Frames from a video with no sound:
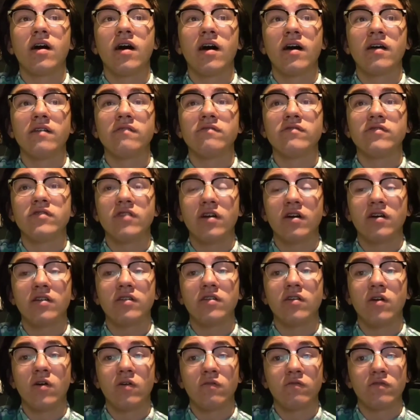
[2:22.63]
I've
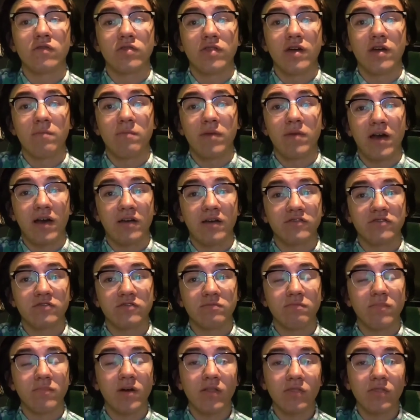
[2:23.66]
done over the
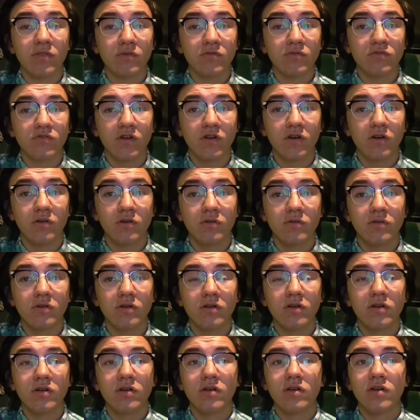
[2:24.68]
past month or so,
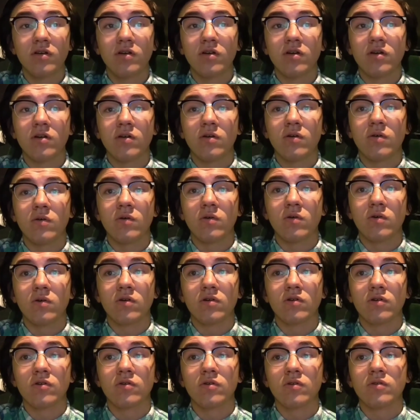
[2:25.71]

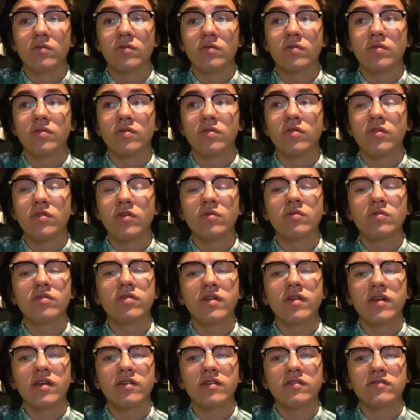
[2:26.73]
or new
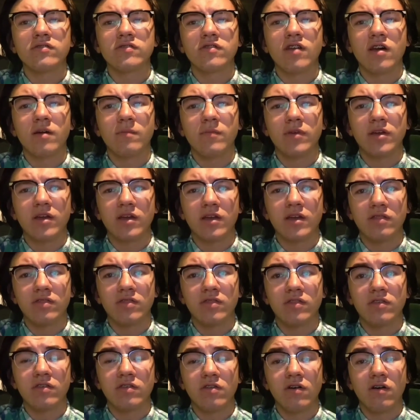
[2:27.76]
things coming
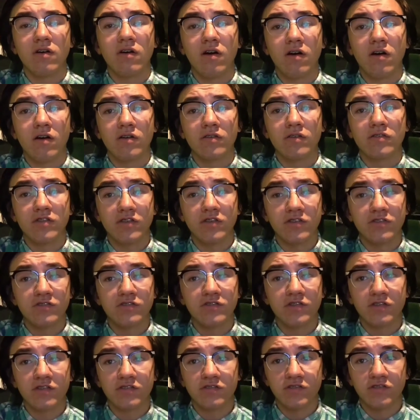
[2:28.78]
into the
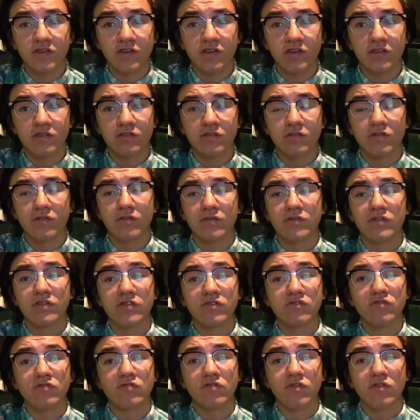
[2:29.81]
artistic scene or
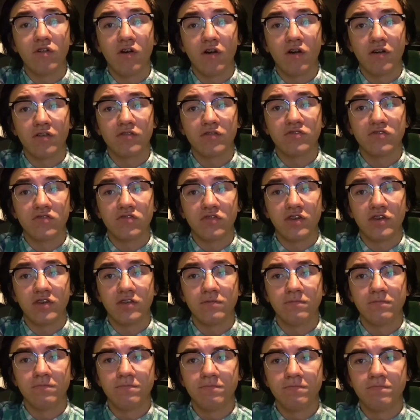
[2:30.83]
digital art
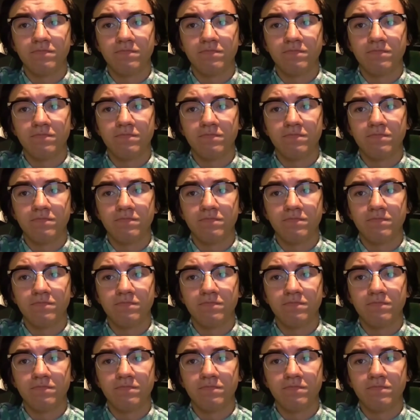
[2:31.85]
scene.